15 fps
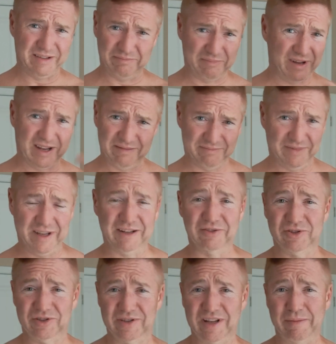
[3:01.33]
I'm not
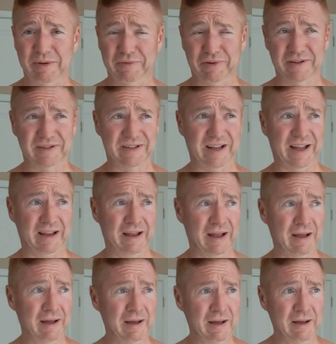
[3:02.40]
English is not my friend today.
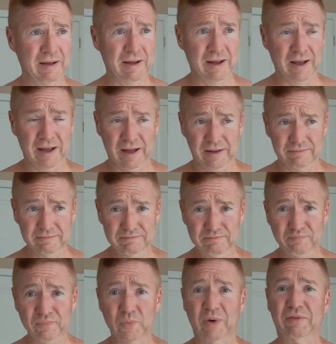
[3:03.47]

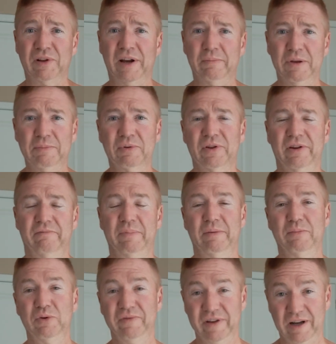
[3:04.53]
We have a lot of people that have been
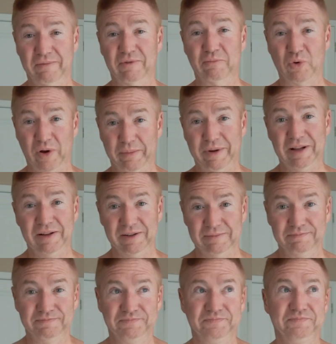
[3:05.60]
moving up from Guatemala.
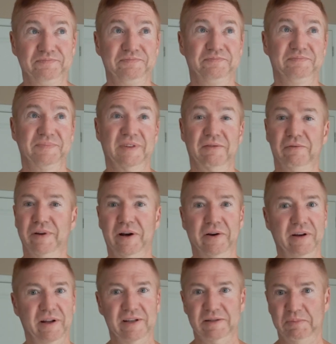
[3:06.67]
Very
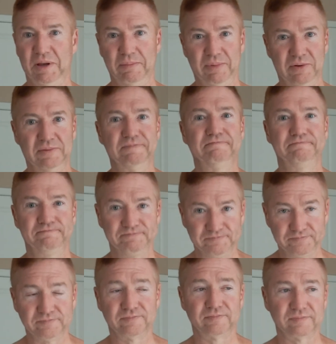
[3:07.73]
nice people.
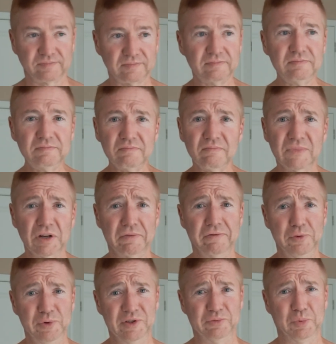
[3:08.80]
Their
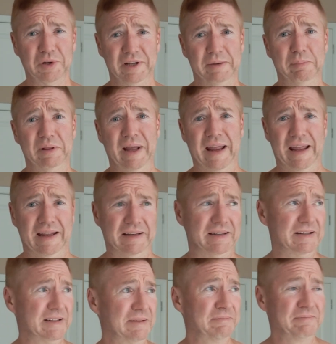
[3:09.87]
food is really bland.
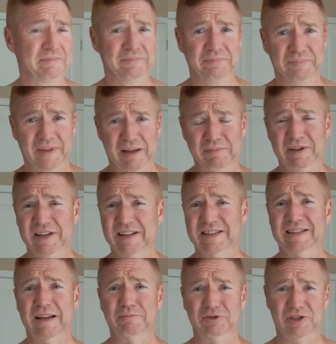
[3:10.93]
I mean,
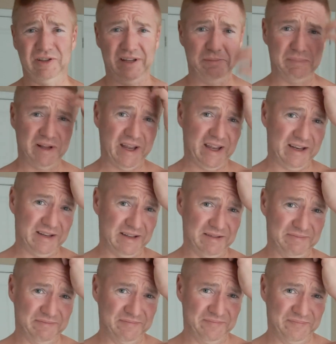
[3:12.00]
exceptionally bland.
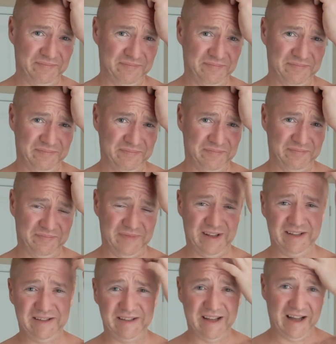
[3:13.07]

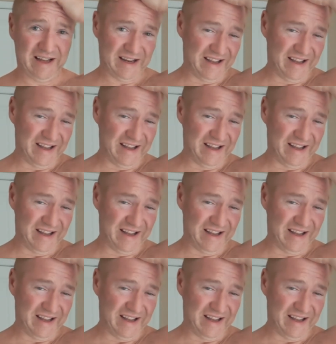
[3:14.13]
It's not.